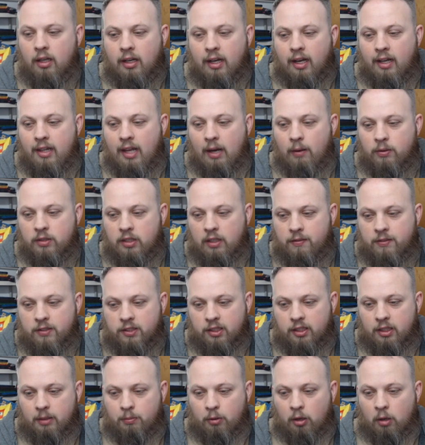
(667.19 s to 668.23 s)
and that was
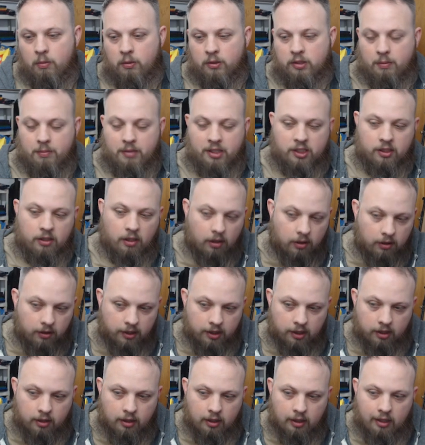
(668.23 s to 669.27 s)
obviously the promos I mentioned
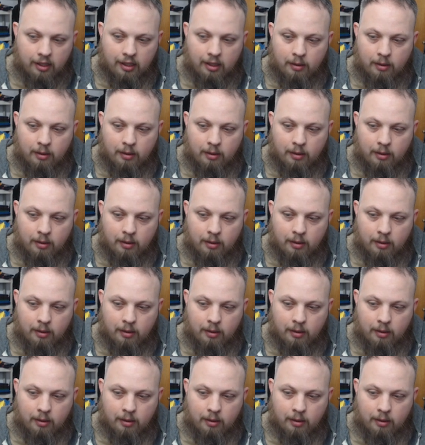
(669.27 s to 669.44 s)
earlier.